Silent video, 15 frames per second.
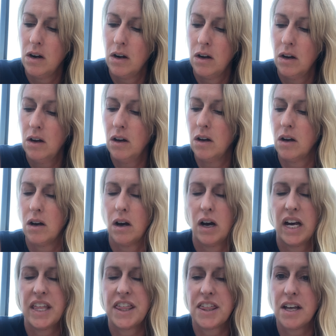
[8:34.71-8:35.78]
"Oh, I
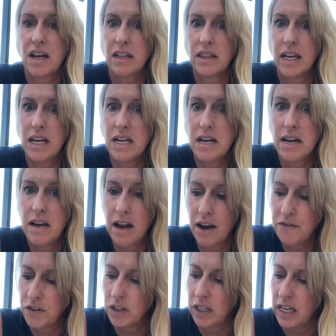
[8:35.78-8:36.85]
thought they'd
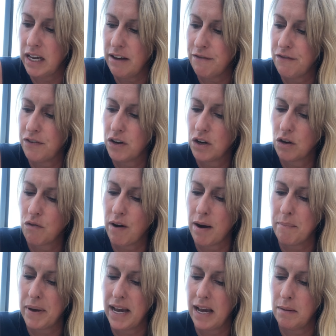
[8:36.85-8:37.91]
never leave,"
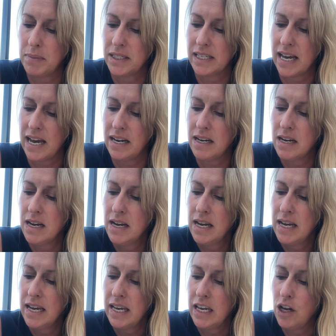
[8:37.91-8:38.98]
Grandpa Abe said.
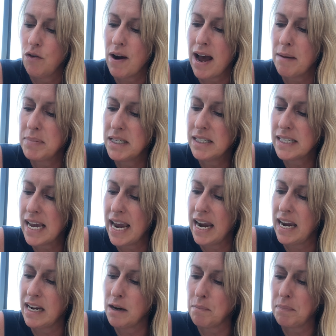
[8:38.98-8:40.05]
He grabbed his
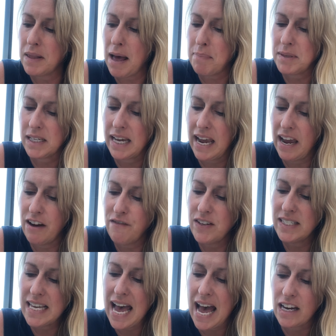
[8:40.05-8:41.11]
cane and plopped a
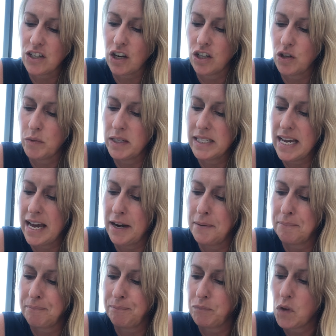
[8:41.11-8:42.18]
canvas hat onto his head.
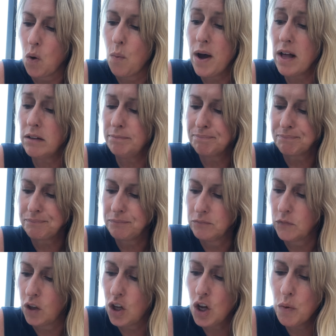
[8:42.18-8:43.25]
"Well,
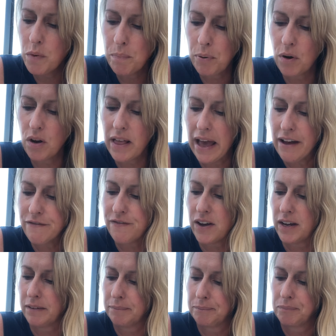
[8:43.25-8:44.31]
you and Pearl have
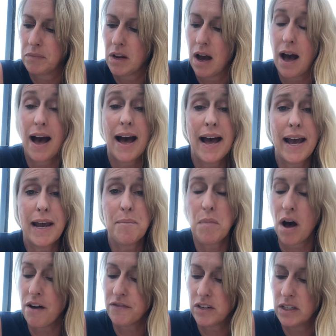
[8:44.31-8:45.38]
fun. I'm
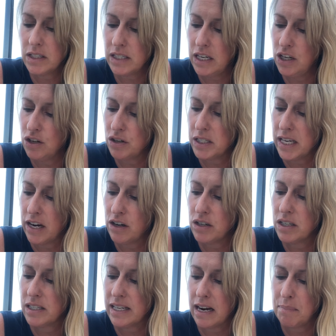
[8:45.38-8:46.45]
off to the senior center to
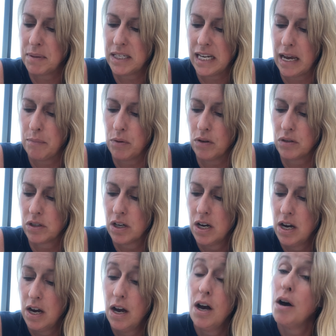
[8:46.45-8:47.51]
set up the tables.
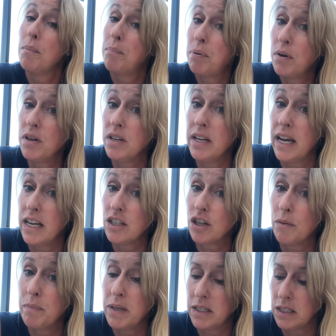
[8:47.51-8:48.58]
Puddin' Day's our
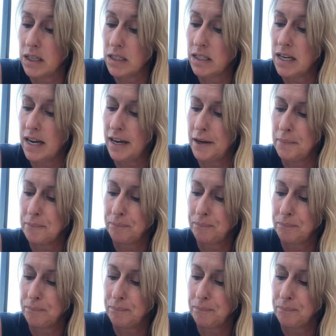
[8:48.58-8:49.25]
busiest day."